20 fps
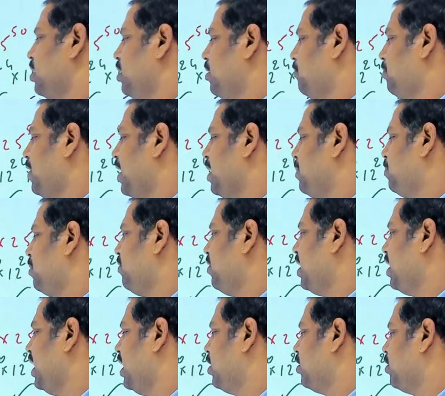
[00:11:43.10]
5 power
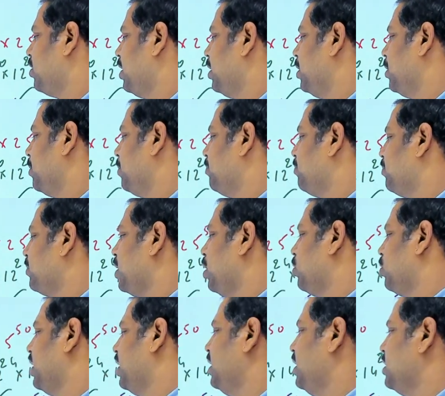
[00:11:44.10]
100.
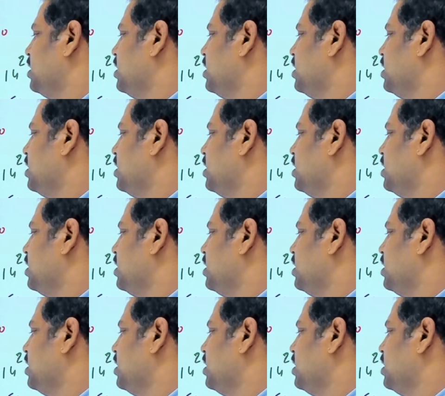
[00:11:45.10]
Okay,